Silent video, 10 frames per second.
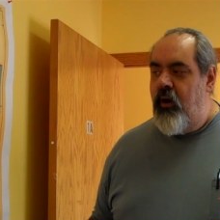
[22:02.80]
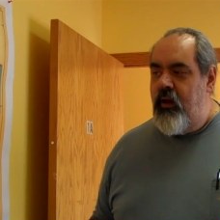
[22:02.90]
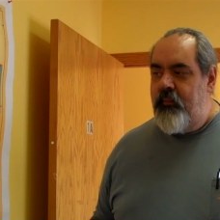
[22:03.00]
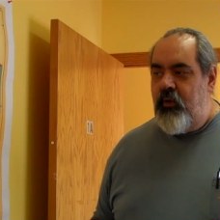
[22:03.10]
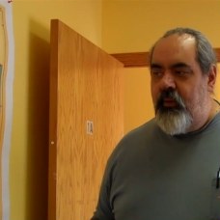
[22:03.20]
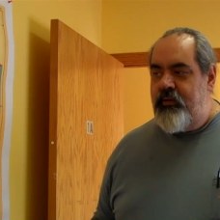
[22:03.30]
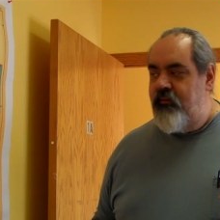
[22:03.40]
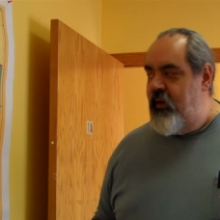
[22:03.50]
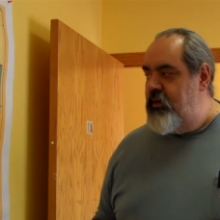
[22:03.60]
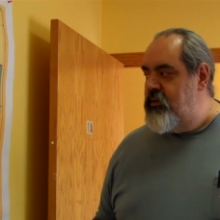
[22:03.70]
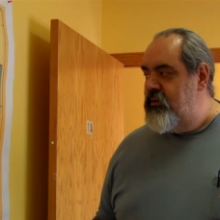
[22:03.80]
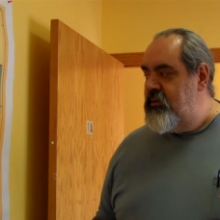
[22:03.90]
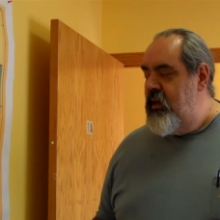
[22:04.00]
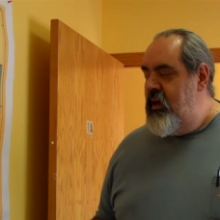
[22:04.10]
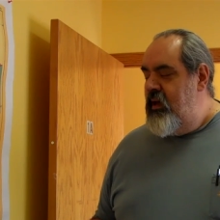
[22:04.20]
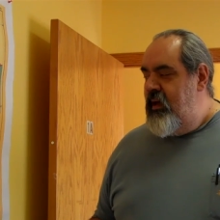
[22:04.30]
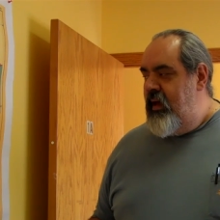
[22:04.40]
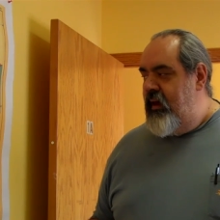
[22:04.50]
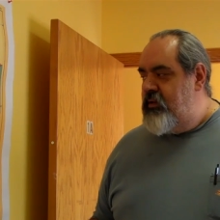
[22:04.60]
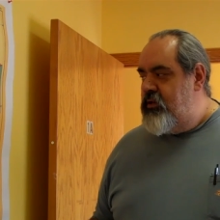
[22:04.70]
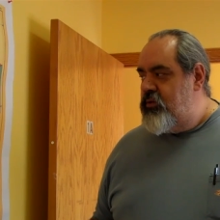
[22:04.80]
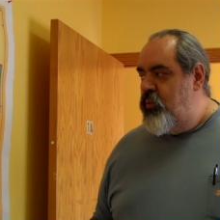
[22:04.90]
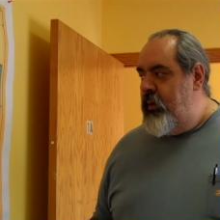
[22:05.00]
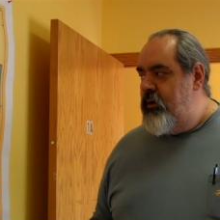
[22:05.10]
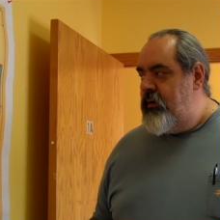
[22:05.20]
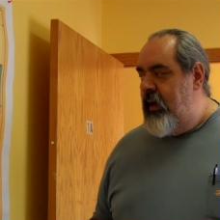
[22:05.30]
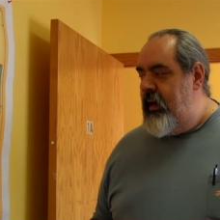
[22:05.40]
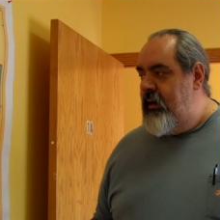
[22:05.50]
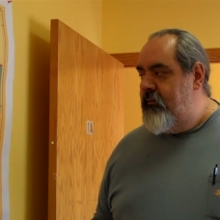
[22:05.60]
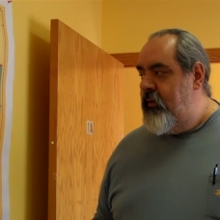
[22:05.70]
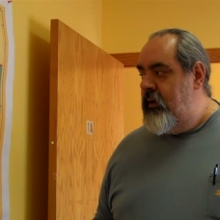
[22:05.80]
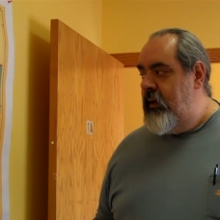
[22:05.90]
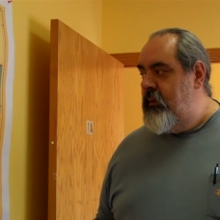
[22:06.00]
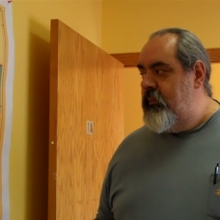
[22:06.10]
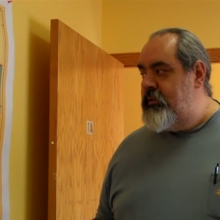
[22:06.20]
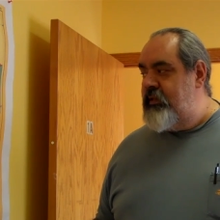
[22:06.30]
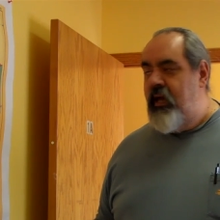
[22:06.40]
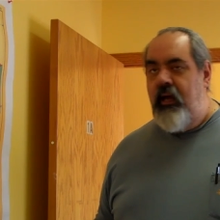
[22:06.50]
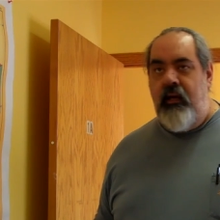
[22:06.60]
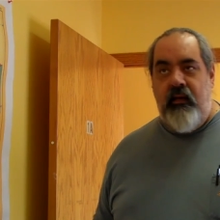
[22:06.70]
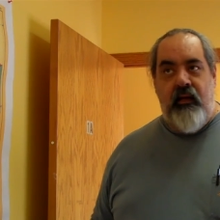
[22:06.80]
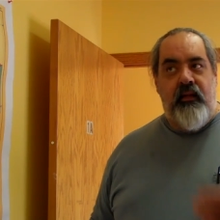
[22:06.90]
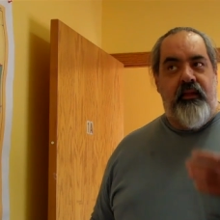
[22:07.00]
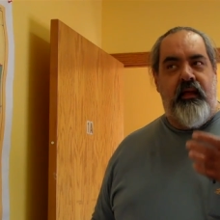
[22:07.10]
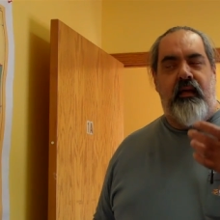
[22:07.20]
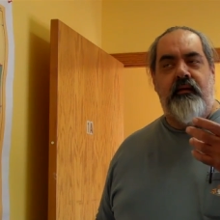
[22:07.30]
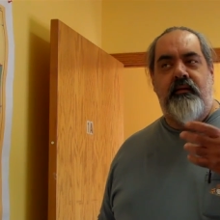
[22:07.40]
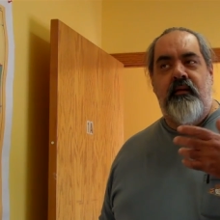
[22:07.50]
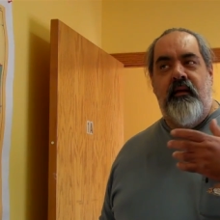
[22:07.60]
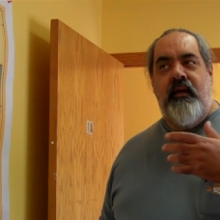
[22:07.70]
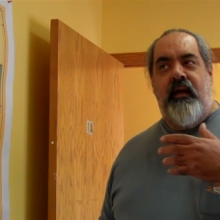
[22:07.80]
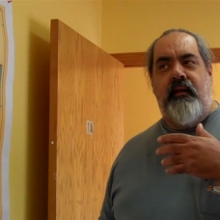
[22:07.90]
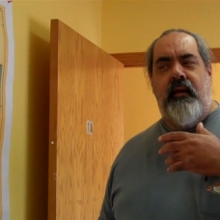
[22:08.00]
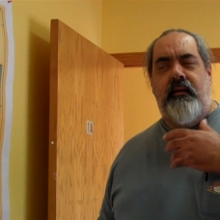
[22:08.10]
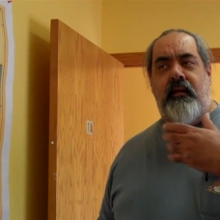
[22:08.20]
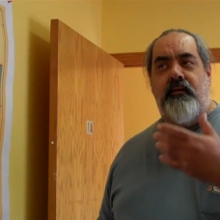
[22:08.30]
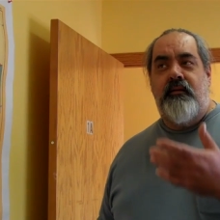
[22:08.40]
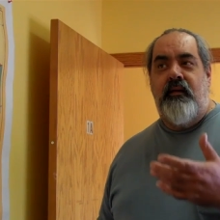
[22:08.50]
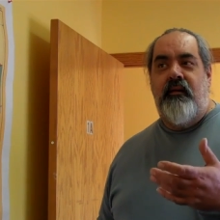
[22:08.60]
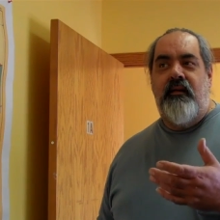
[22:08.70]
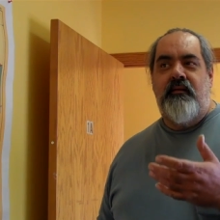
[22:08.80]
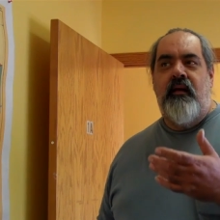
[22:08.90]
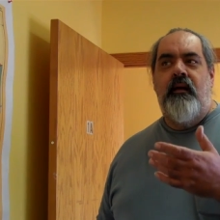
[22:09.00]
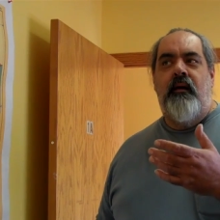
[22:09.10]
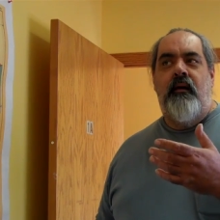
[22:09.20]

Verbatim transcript: parting up their reservations. And it's just weird to have him say things, he, he tells the Indians,